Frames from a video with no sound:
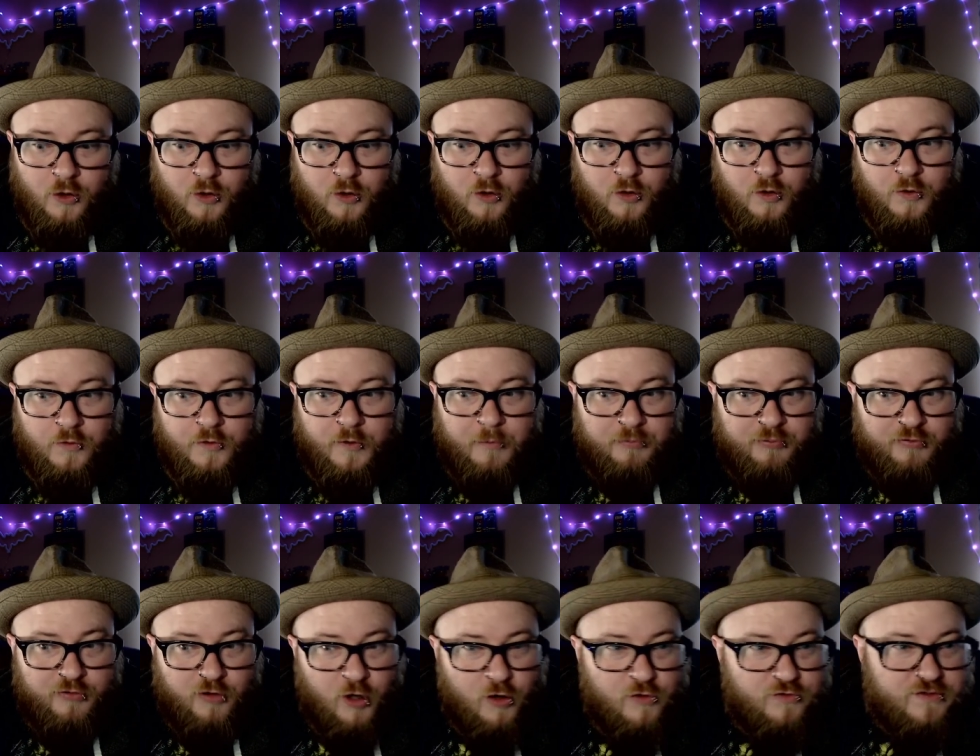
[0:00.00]
the
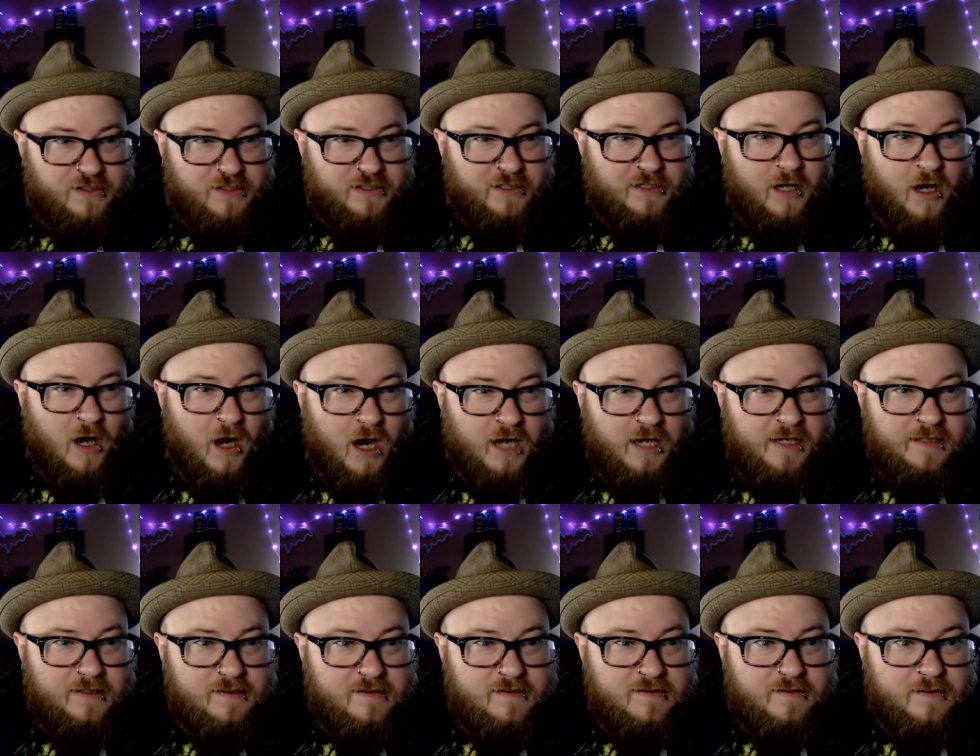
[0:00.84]
pros and
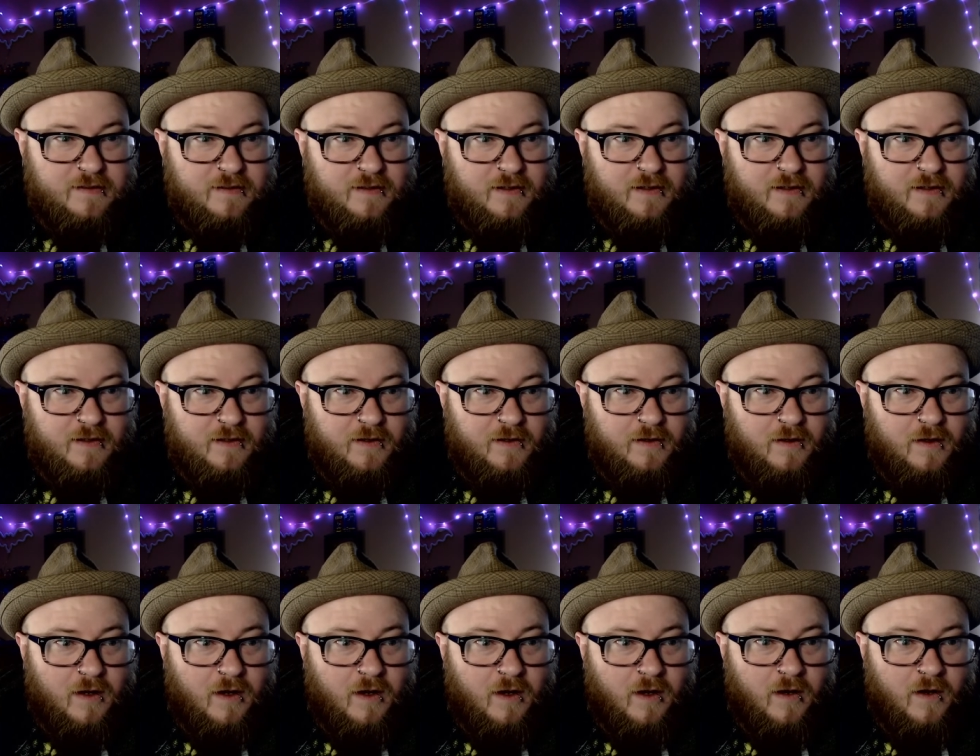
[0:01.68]
cons
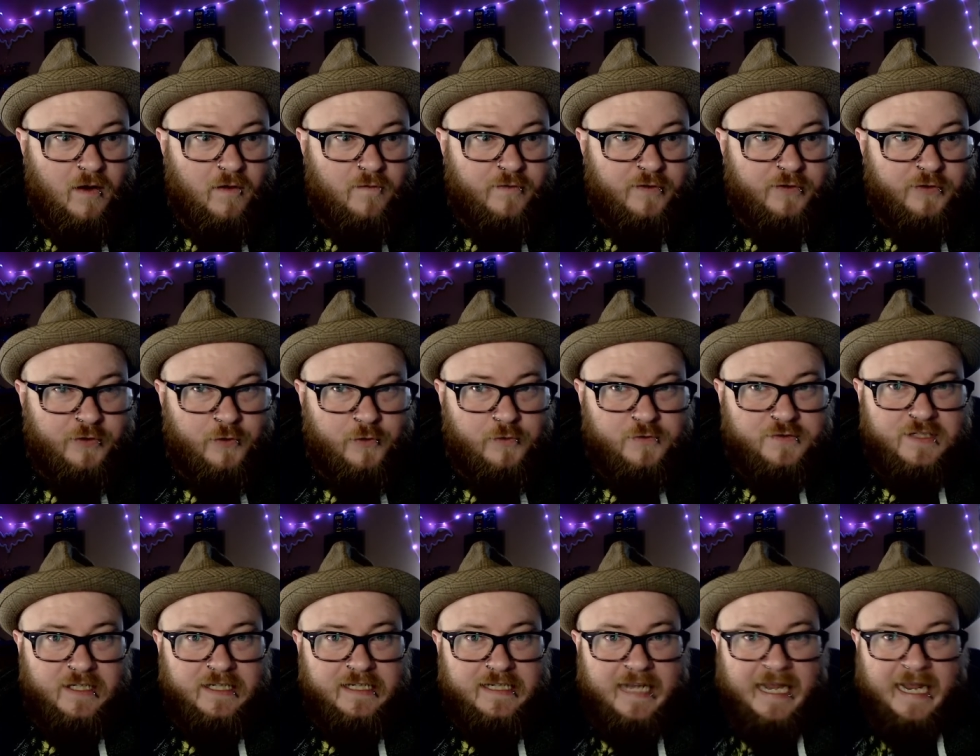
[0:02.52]
of
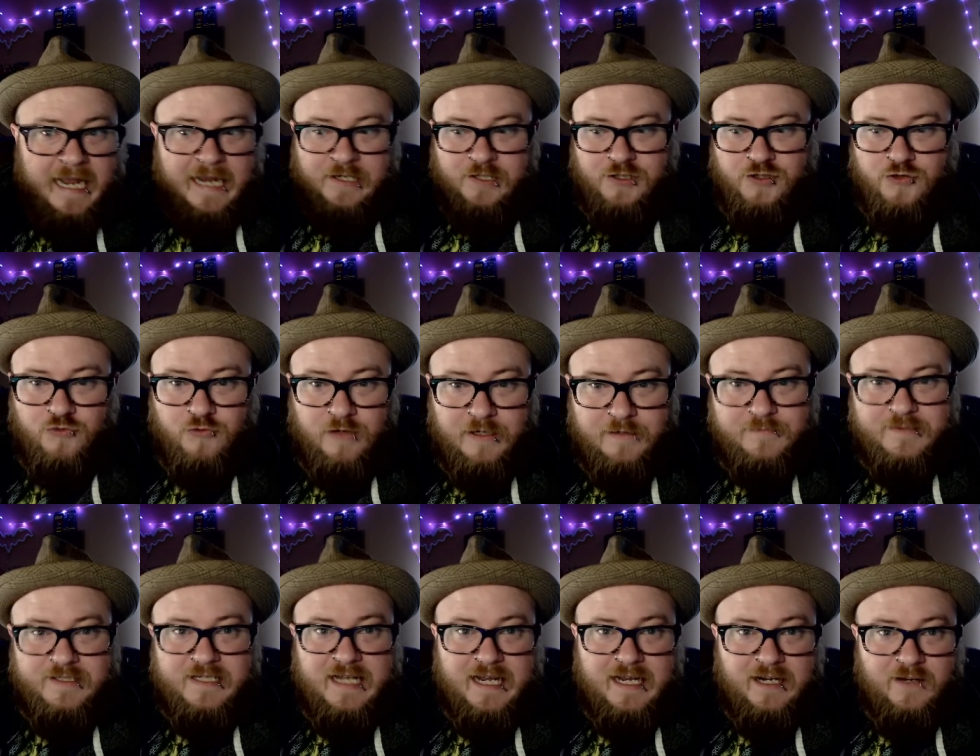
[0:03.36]
using a Stream
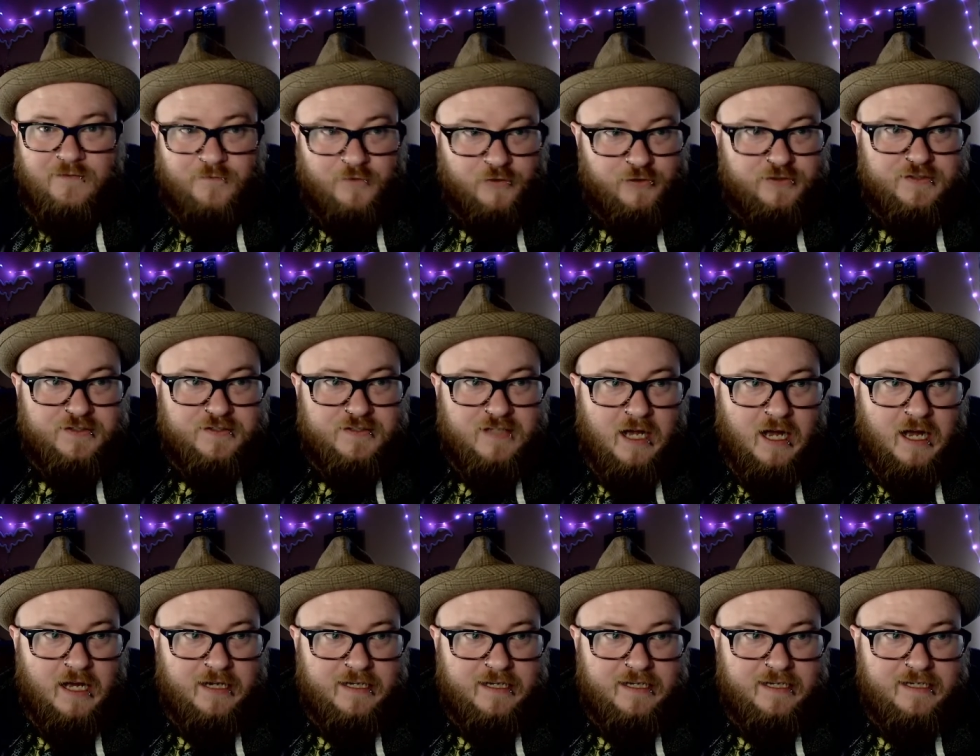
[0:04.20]
Deck versus
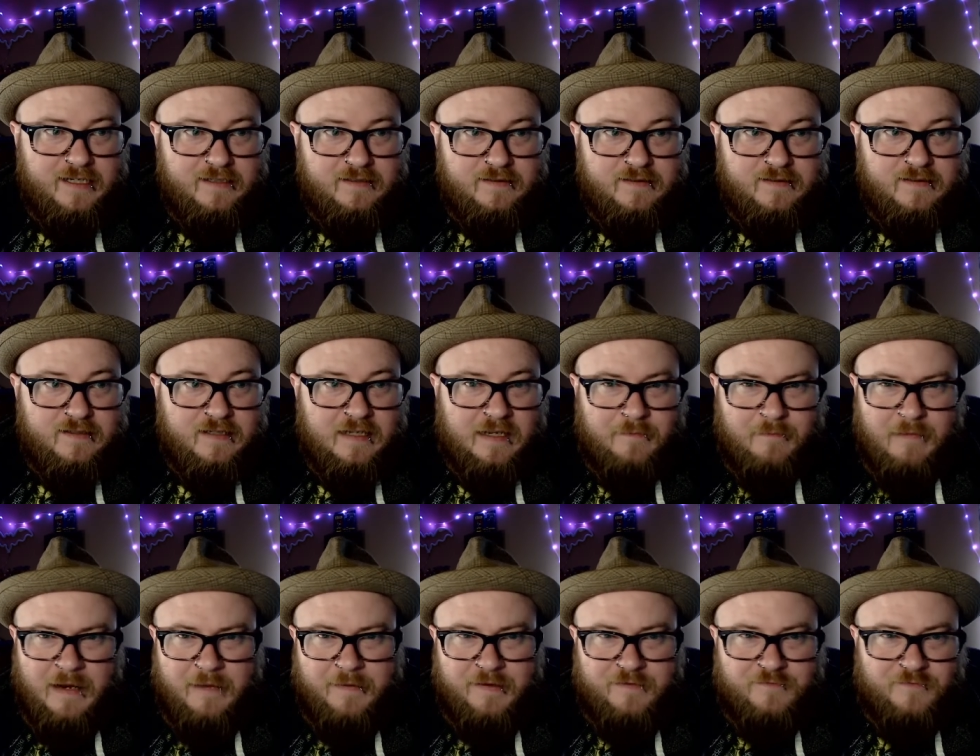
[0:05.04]
Hotkeys, and
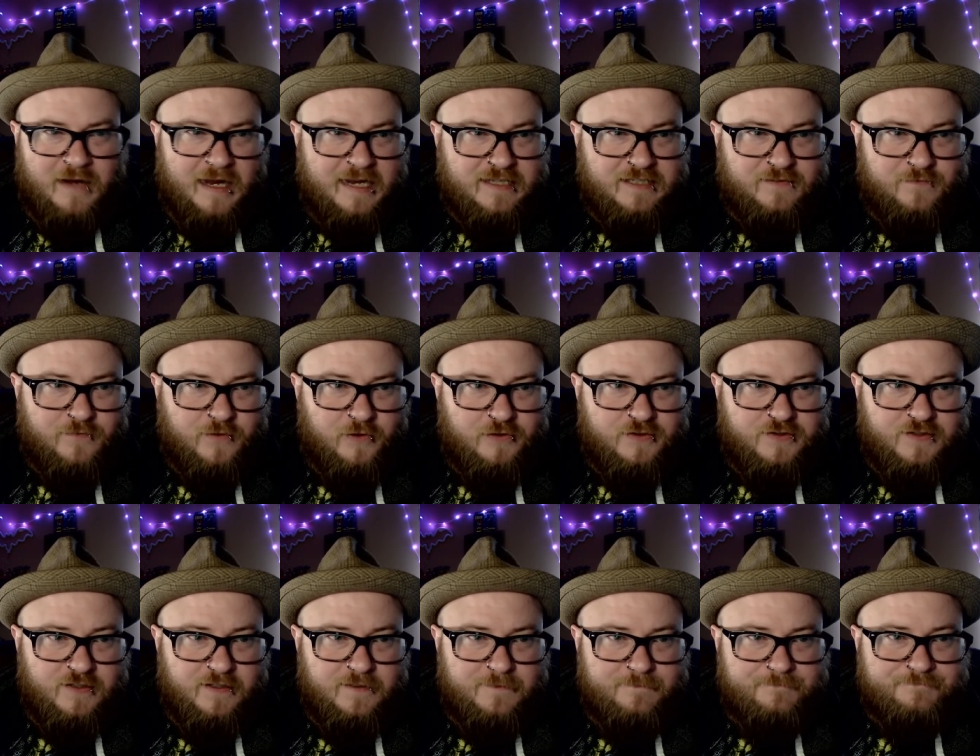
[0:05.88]
maybe vice
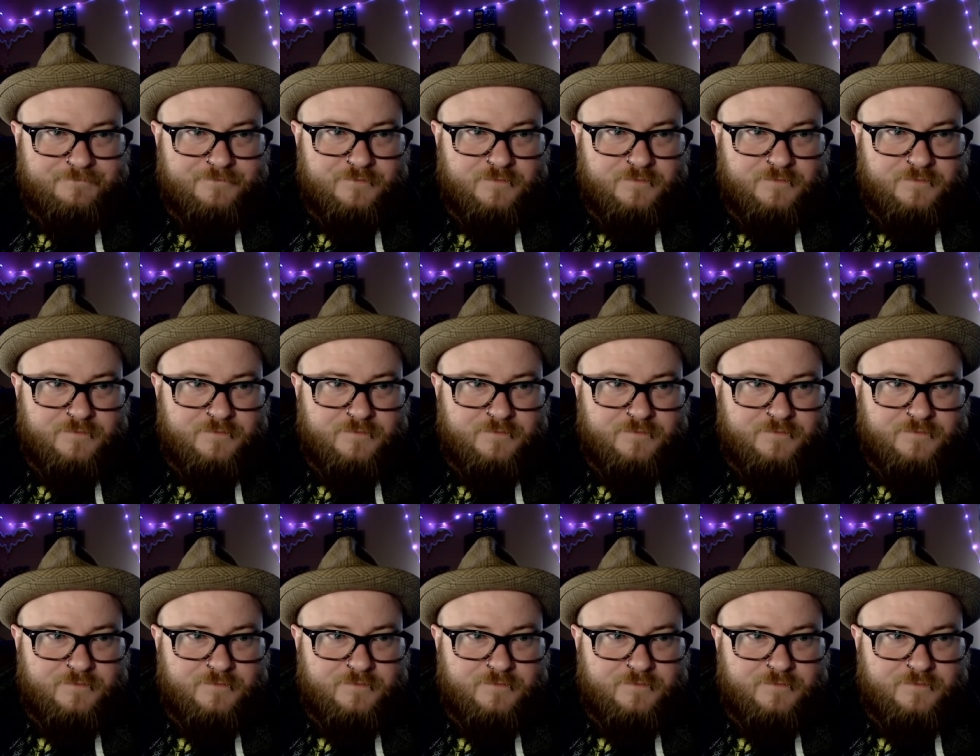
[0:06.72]
versa.